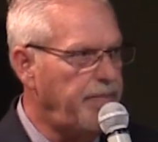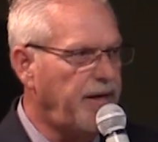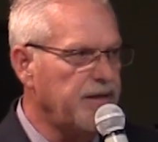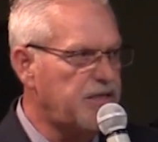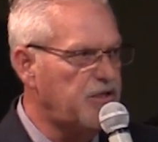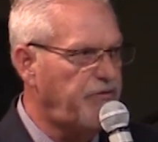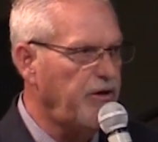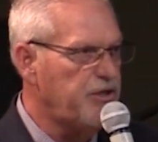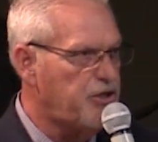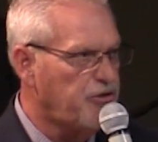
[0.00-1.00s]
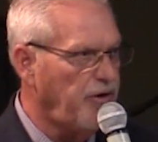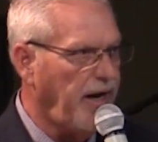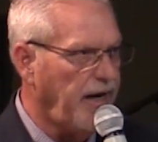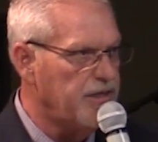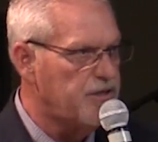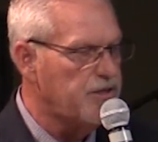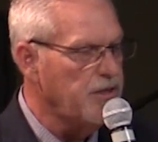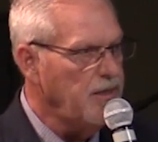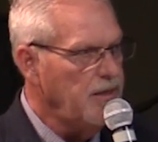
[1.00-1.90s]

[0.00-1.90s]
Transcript: Because it's very strange